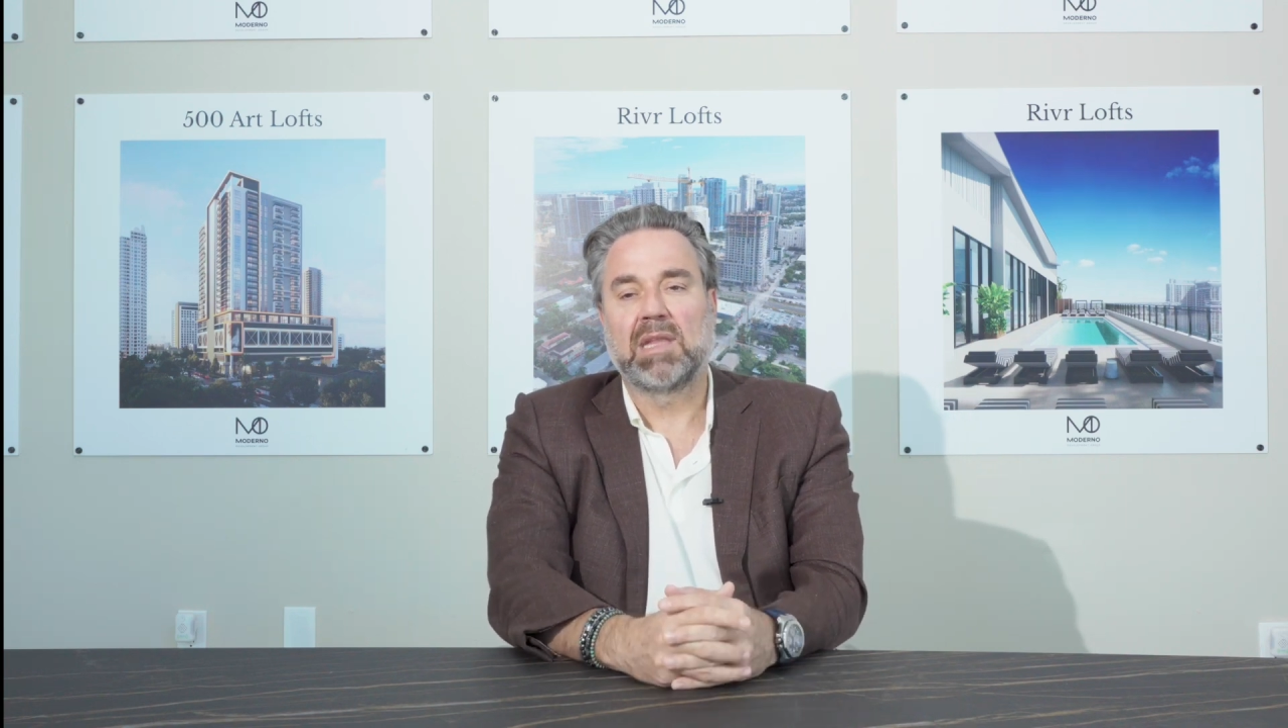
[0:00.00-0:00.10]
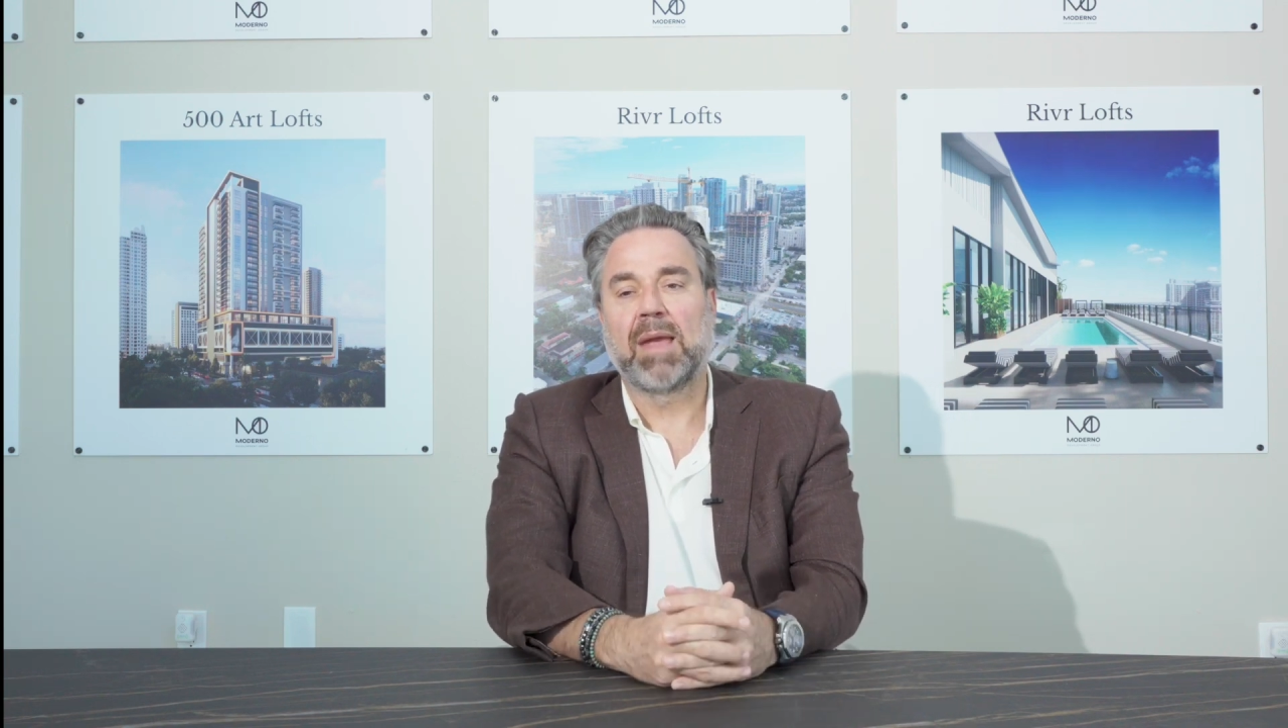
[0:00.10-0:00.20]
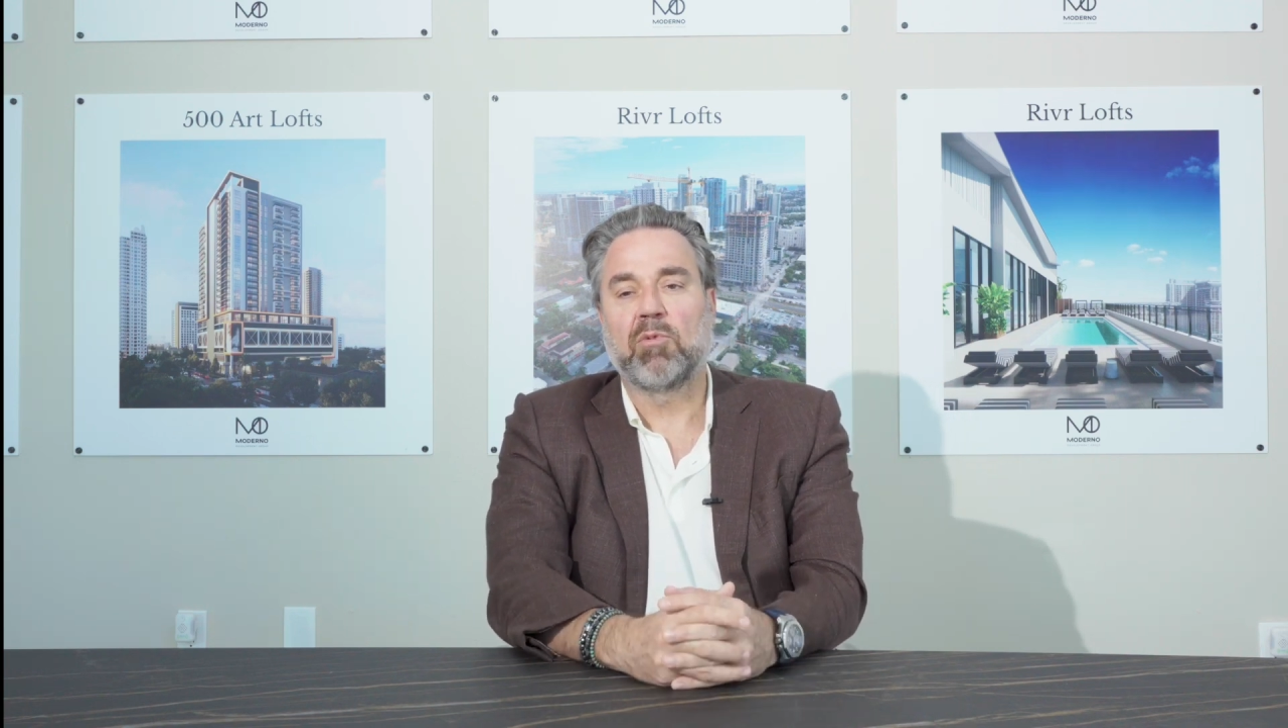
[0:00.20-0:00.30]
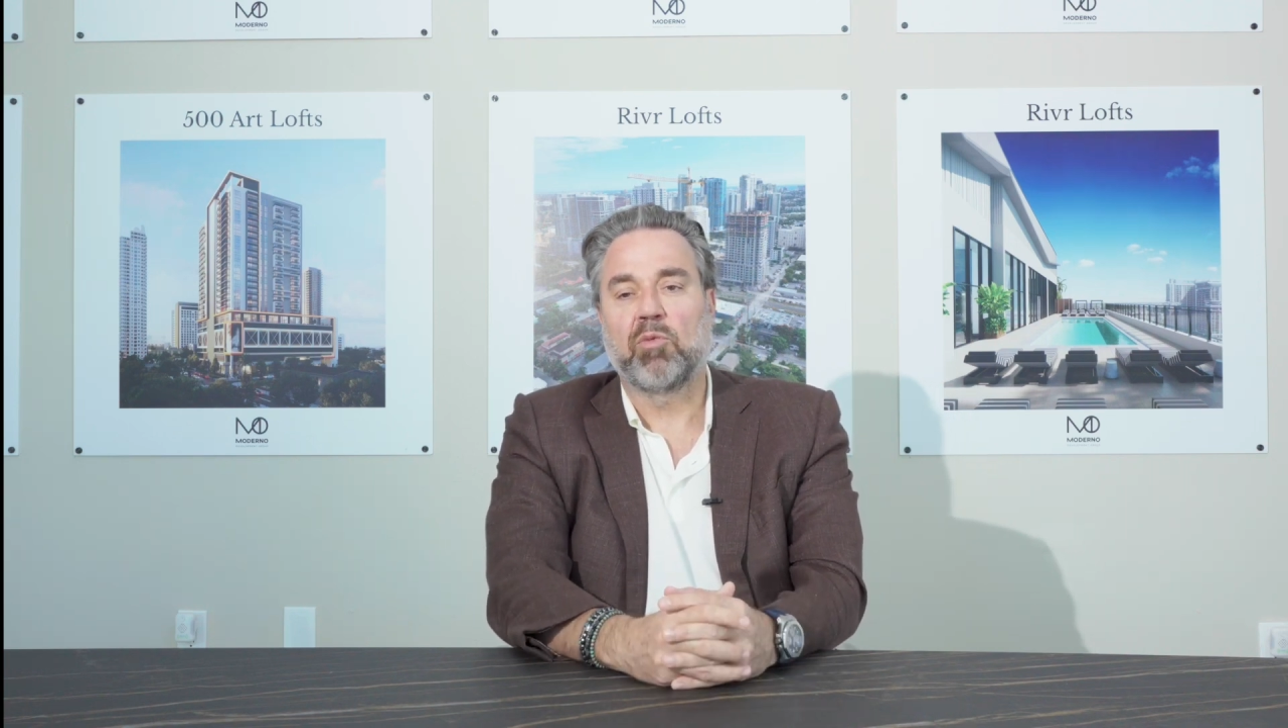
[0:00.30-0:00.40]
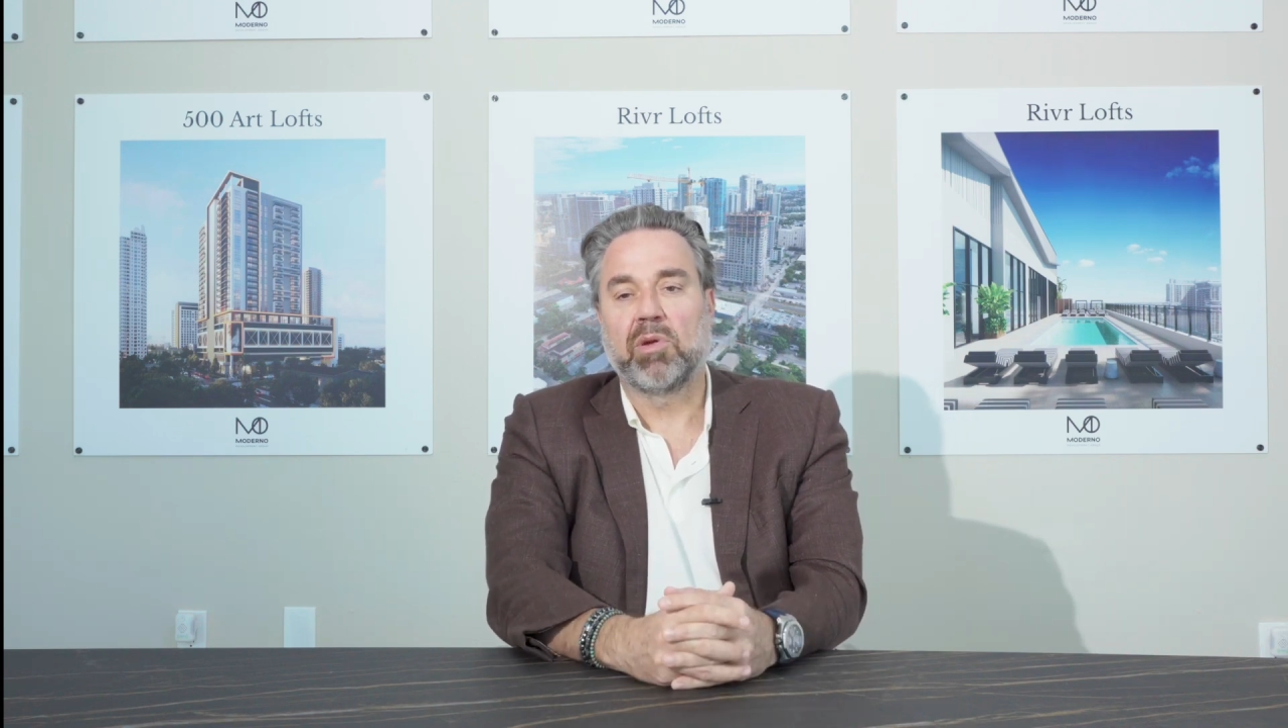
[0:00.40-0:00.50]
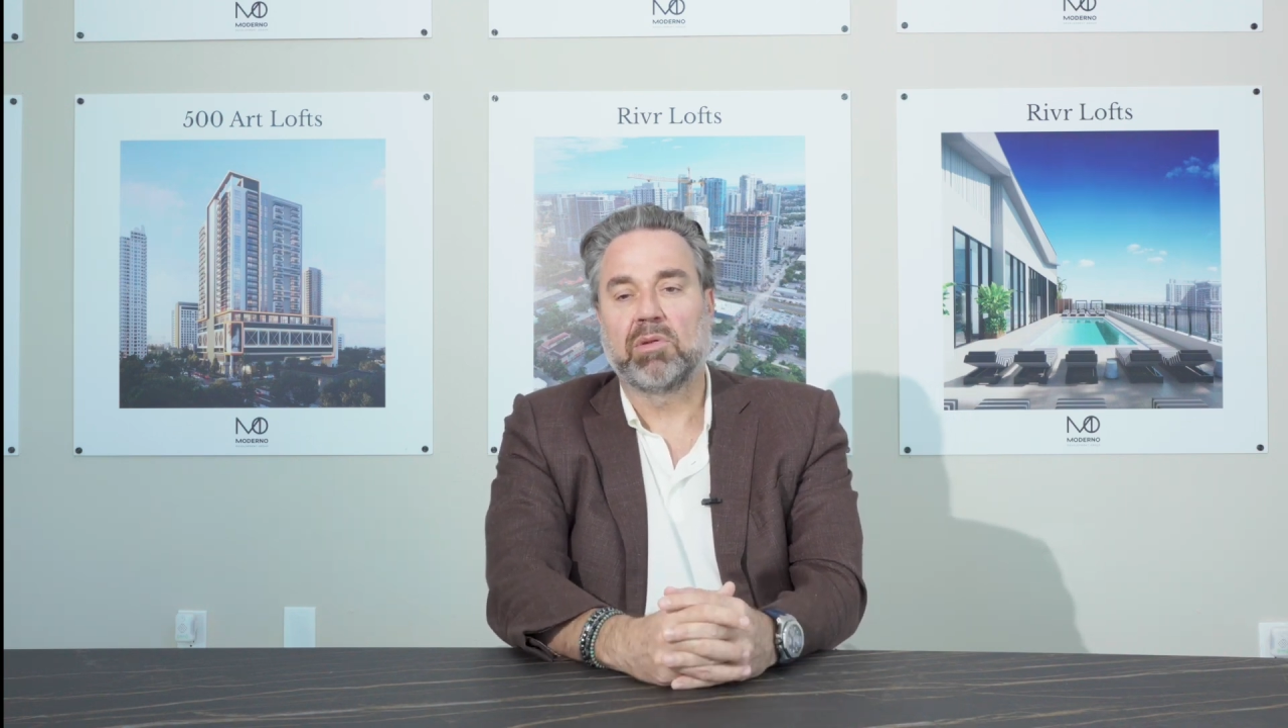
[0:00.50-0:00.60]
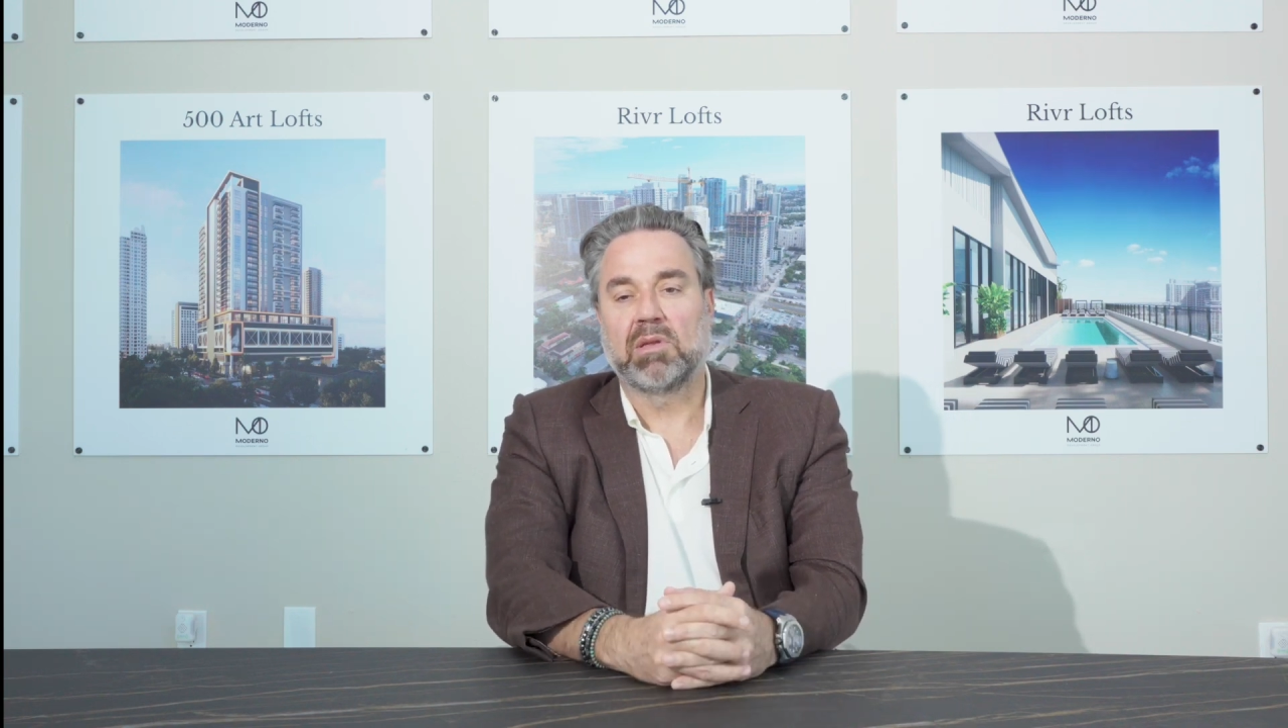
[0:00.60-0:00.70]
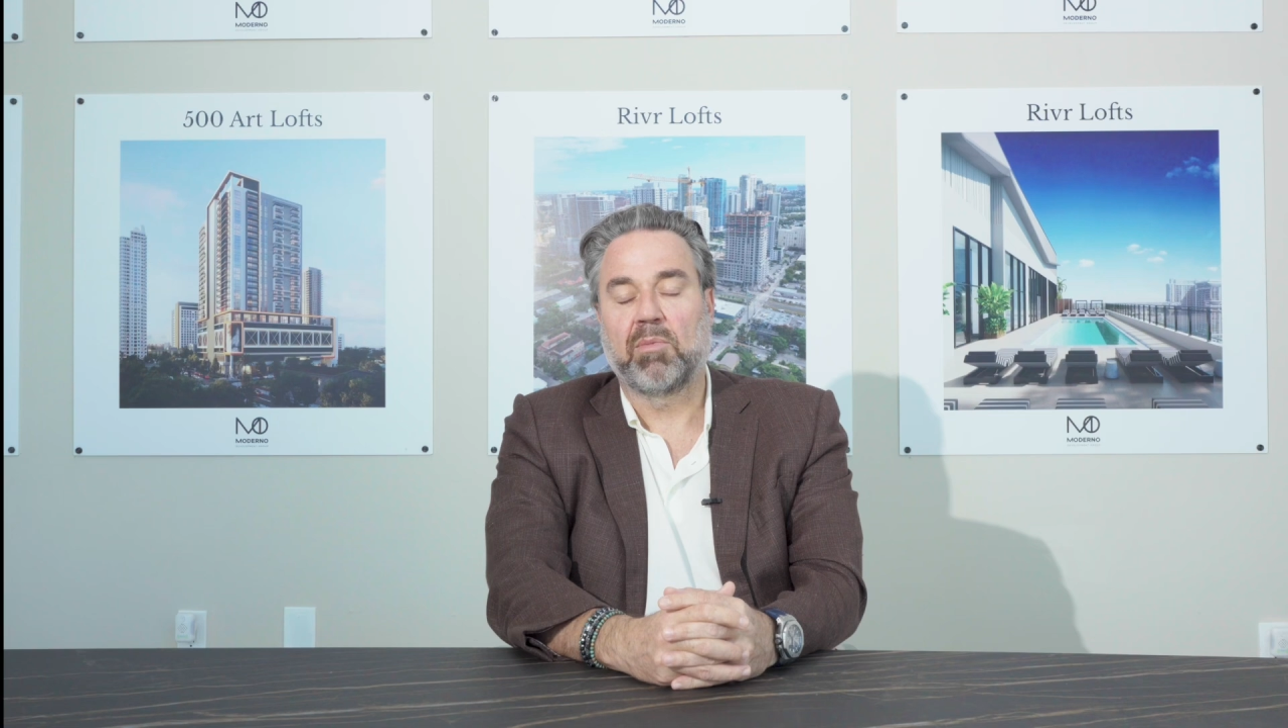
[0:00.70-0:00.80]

time you're building